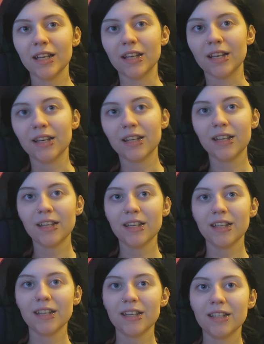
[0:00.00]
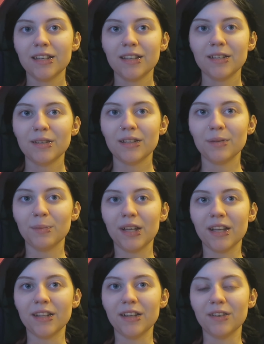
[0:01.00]
And there's
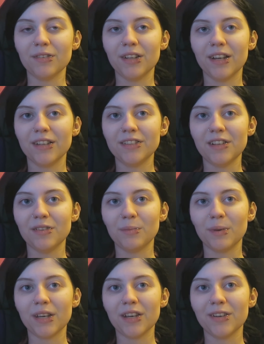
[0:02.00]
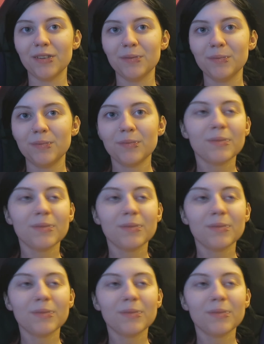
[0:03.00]
my kitty over there, she's on my coat.